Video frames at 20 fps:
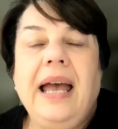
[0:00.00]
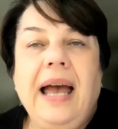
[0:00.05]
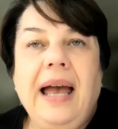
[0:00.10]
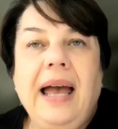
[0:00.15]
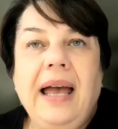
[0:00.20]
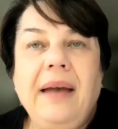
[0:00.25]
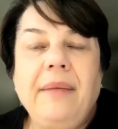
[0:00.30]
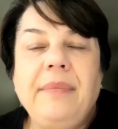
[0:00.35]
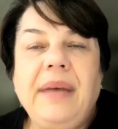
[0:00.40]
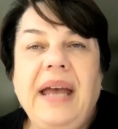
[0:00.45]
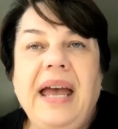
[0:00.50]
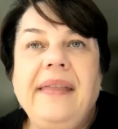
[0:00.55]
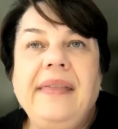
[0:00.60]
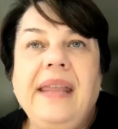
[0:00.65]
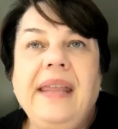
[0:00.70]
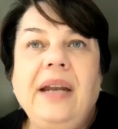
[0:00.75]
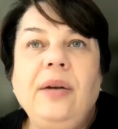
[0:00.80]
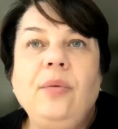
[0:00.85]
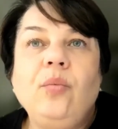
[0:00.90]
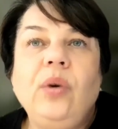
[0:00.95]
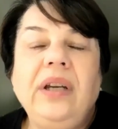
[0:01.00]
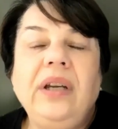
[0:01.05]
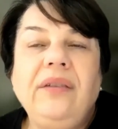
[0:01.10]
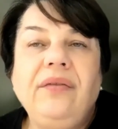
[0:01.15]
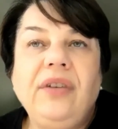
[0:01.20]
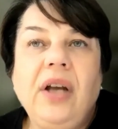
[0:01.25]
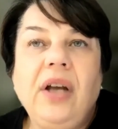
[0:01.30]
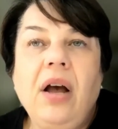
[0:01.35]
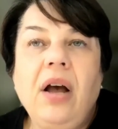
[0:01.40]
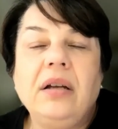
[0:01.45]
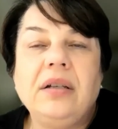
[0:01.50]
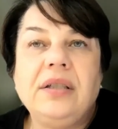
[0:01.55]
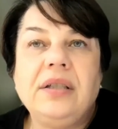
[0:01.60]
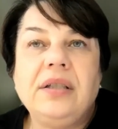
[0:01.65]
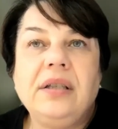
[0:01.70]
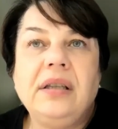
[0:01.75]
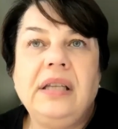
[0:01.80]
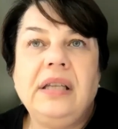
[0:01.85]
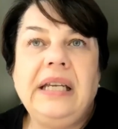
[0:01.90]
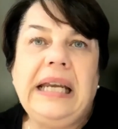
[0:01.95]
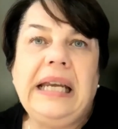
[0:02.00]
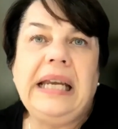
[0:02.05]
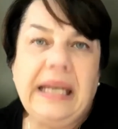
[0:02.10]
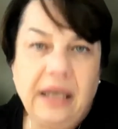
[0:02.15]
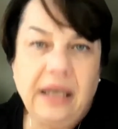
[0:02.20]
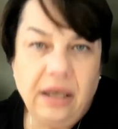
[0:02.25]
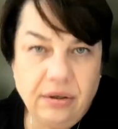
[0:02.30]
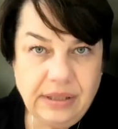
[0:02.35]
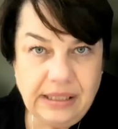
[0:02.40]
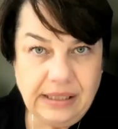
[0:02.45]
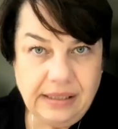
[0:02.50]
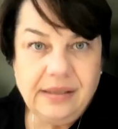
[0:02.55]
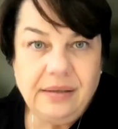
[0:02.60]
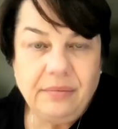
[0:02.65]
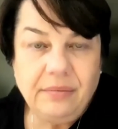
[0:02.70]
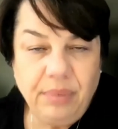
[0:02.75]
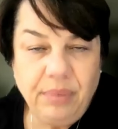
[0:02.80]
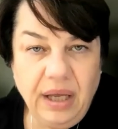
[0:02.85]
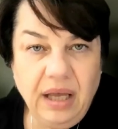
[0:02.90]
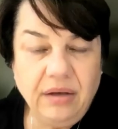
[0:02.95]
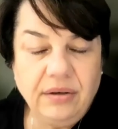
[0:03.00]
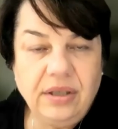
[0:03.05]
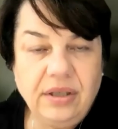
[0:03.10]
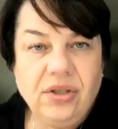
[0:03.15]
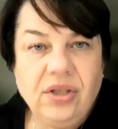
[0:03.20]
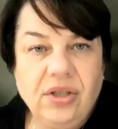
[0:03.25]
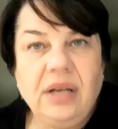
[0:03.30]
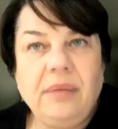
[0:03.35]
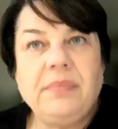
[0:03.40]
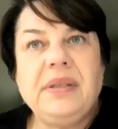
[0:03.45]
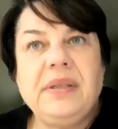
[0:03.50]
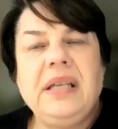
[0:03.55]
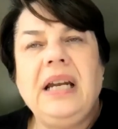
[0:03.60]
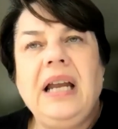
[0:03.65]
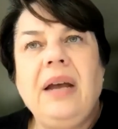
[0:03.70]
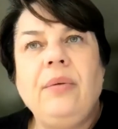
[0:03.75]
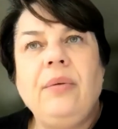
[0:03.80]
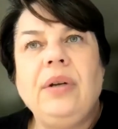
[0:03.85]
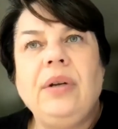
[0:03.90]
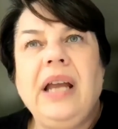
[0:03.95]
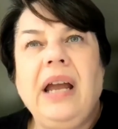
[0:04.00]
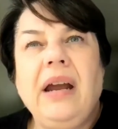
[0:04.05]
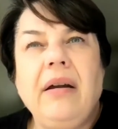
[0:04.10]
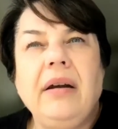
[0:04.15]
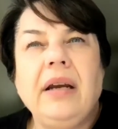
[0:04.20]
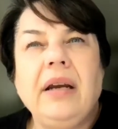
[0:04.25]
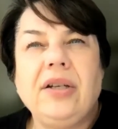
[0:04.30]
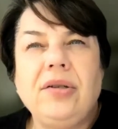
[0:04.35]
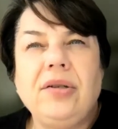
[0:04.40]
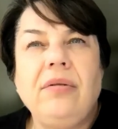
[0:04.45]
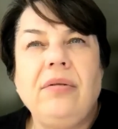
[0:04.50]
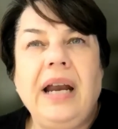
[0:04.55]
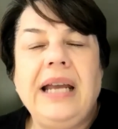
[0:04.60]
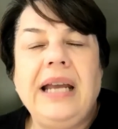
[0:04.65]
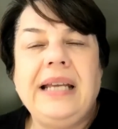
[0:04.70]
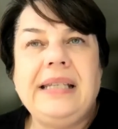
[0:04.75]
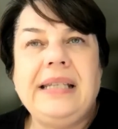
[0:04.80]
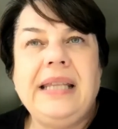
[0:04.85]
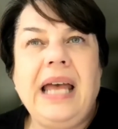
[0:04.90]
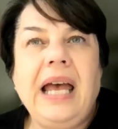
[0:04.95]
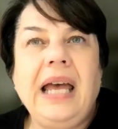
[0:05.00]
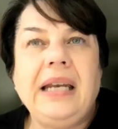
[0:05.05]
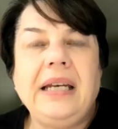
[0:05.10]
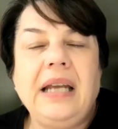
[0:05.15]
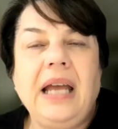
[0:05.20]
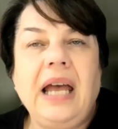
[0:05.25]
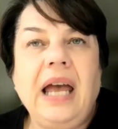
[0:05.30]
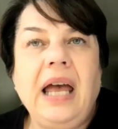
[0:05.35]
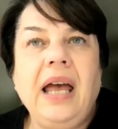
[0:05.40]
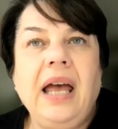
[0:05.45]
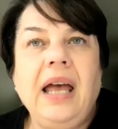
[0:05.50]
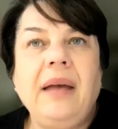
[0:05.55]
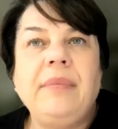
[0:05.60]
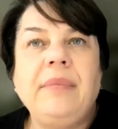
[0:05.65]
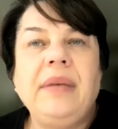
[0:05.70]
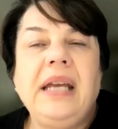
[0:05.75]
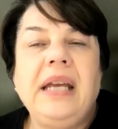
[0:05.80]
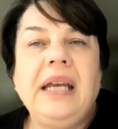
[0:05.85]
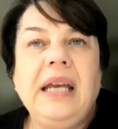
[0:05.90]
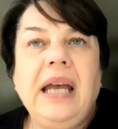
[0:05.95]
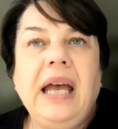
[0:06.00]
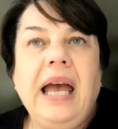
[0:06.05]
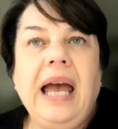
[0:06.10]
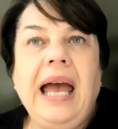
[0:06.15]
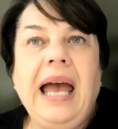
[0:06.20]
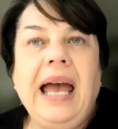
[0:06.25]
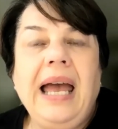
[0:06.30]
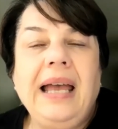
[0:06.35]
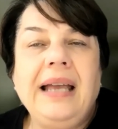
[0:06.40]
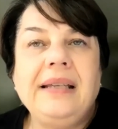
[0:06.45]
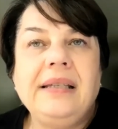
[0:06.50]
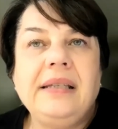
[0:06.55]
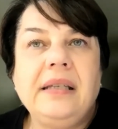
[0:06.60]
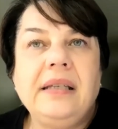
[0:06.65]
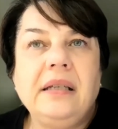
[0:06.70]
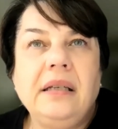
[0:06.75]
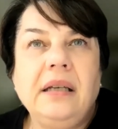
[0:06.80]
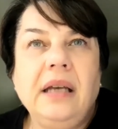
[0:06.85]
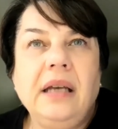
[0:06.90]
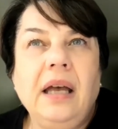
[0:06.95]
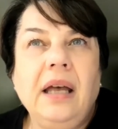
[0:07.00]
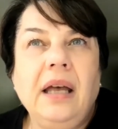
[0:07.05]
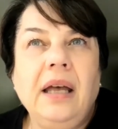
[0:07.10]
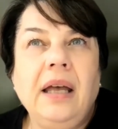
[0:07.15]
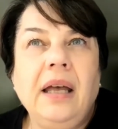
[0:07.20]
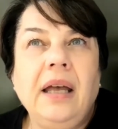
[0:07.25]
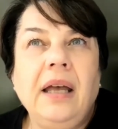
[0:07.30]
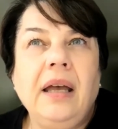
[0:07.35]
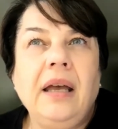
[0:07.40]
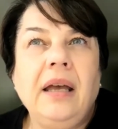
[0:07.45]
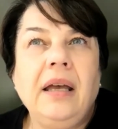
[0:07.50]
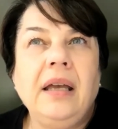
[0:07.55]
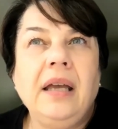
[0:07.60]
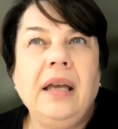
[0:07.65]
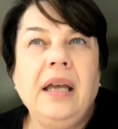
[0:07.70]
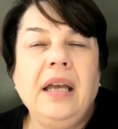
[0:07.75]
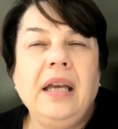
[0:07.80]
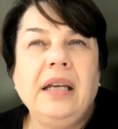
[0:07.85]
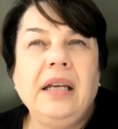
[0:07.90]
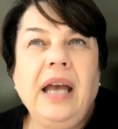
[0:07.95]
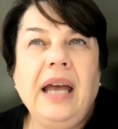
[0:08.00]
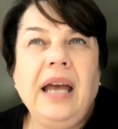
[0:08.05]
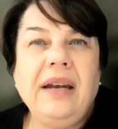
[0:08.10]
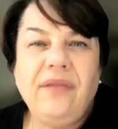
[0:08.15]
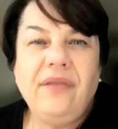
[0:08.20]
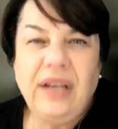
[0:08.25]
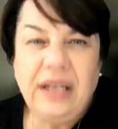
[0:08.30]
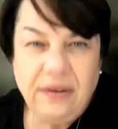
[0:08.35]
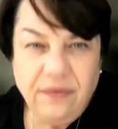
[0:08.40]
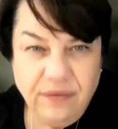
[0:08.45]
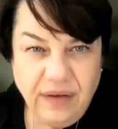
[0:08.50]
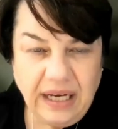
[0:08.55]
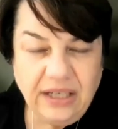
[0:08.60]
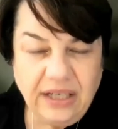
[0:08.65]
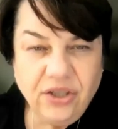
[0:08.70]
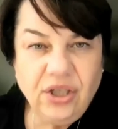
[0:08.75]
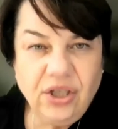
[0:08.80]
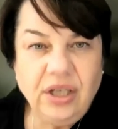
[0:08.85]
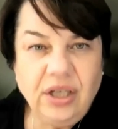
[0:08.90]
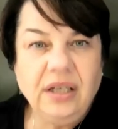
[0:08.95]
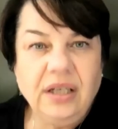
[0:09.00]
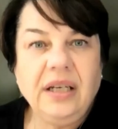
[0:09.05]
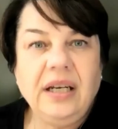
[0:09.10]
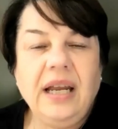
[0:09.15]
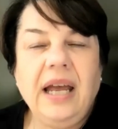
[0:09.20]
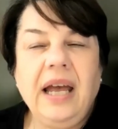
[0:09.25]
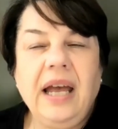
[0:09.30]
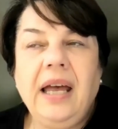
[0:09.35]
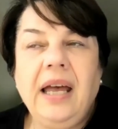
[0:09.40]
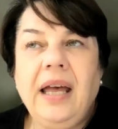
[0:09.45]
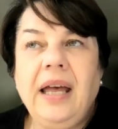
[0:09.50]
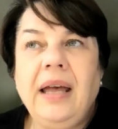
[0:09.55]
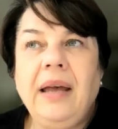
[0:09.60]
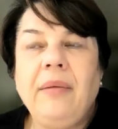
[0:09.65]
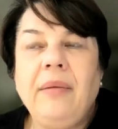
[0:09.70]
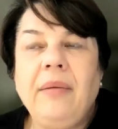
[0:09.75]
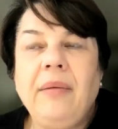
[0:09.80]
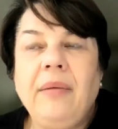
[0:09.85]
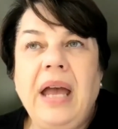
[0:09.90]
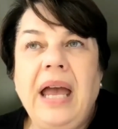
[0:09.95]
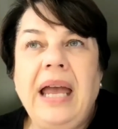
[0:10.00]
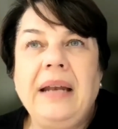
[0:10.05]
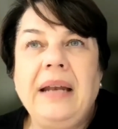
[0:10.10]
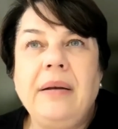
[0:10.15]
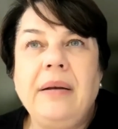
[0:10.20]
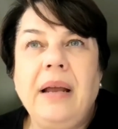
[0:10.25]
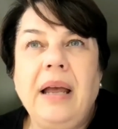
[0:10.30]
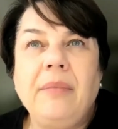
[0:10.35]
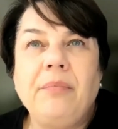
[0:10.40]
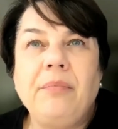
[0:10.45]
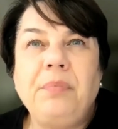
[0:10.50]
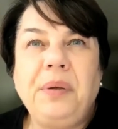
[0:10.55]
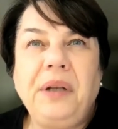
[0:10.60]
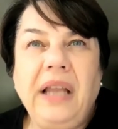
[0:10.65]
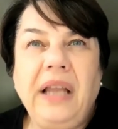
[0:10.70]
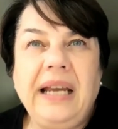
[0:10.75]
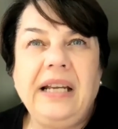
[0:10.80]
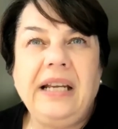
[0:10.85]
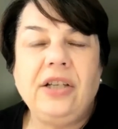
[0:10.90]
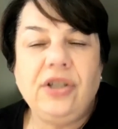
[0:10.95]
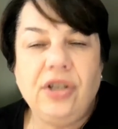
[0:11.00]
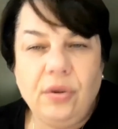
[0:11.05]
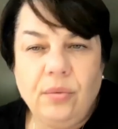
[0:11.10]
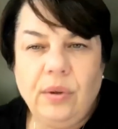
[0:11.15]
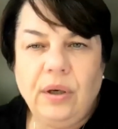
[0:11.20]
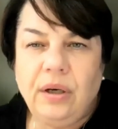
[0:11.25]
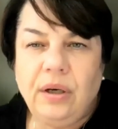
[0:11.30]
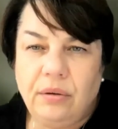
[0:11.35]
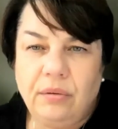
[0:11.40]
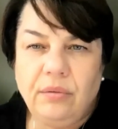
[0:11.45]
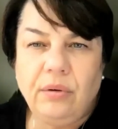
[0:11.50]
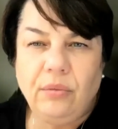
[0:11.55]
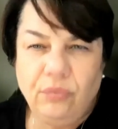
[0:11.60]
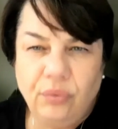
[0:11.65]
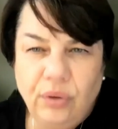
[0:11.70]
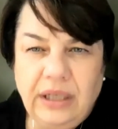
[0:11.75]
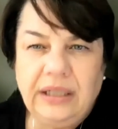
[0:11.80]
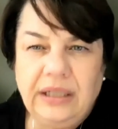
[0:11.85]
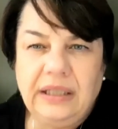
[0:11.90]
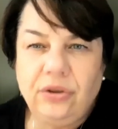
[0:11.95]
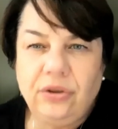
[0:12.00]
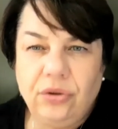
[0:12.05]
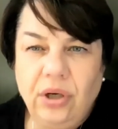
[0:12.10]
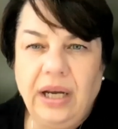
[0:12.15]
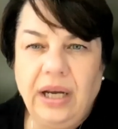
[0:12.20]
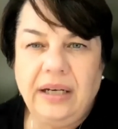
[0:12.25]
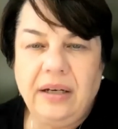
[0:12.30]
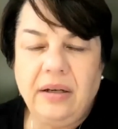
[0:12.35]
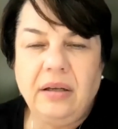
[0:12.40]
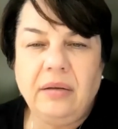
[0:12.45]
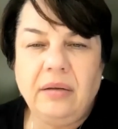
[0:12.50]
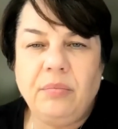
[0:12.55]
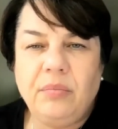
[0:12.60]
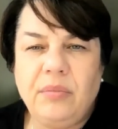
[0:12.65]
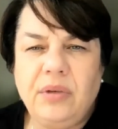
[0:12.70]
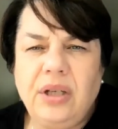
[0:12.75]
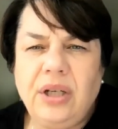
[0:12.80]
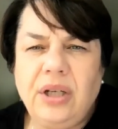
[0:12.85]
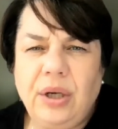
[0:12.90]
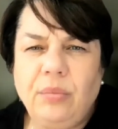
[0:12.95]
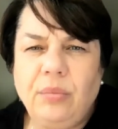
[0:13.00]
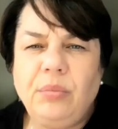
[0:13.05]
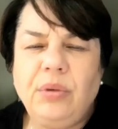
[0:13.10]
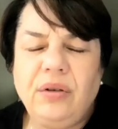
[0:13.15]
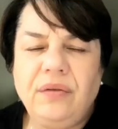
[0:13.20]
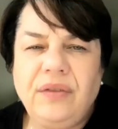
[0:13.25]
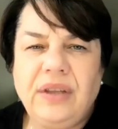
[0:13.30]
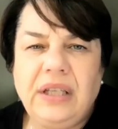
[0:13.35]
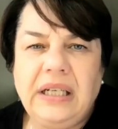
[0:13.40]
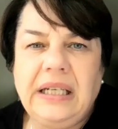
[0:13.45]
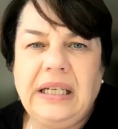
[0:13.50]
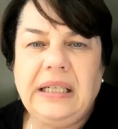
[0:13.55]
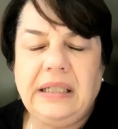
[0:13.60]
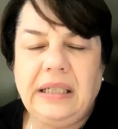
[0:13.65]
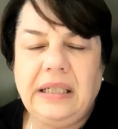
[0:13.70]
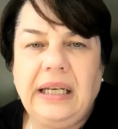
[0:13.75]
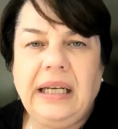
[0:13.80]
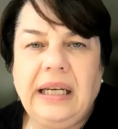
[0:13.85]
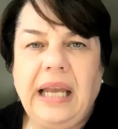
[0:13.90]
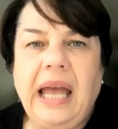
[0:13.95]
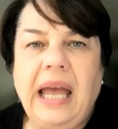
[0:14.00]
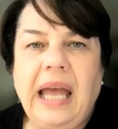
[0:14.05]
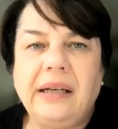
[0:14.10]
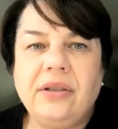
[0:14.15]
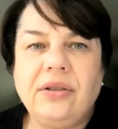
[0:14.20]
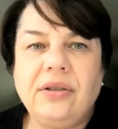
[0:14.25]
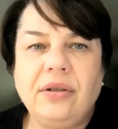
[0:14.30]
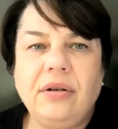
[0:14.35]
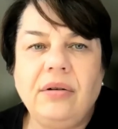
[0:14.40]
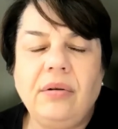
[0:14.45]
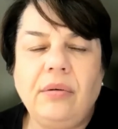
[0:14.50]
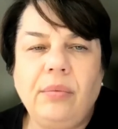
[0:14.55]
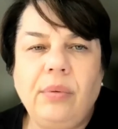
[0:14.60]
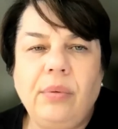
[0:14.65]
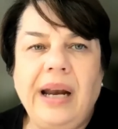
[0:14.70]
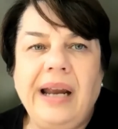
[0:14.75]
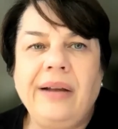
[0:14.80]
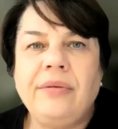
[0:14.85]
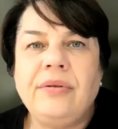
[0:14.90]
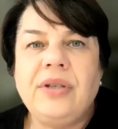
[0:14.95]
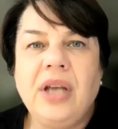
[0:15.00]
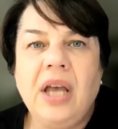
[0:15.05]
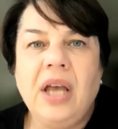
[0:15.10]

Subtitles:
And then we've got the ecosystem partnerships, and I would characterize that as kind of innovation and players who are really trying to, you know, move the needle in Canada around